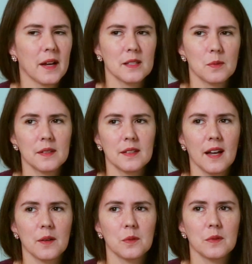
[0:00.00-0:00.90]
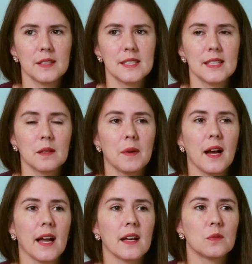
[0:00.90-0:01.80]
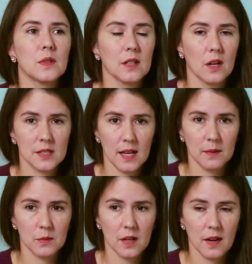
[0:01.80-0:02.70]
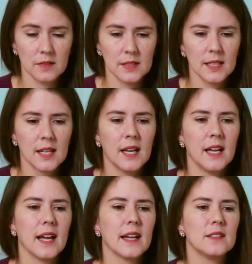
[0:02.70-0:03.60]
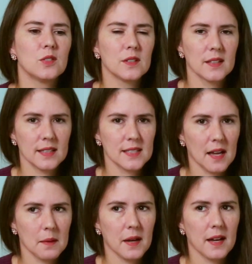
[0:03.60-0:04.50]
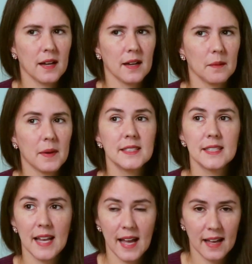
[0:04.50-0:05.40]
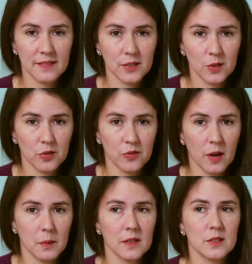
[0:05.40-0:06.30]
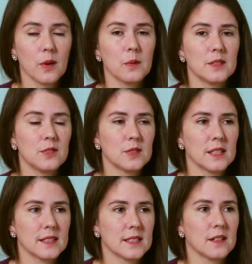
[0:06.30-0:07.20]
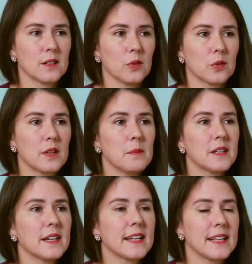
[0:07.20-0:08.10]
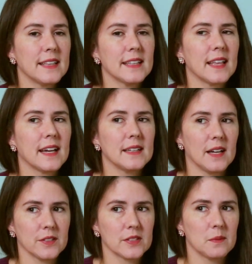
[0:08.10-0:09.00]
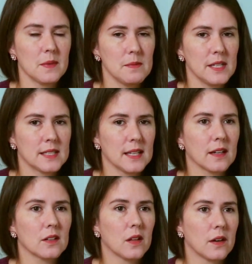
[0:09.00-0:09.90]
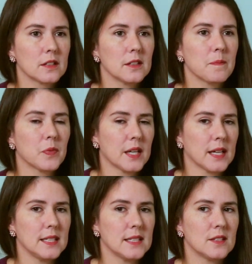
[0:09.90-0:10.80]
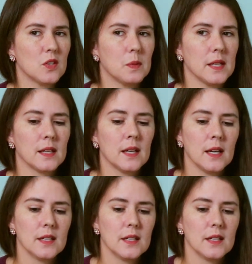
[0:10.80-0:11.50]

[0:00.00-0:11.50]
My husband and I were really sick, but I had a really hard time recovering. And during that time, I did not have a local farmer, so I was using this Darigold creamer, and I think that it also made me sick longer than I needed to be.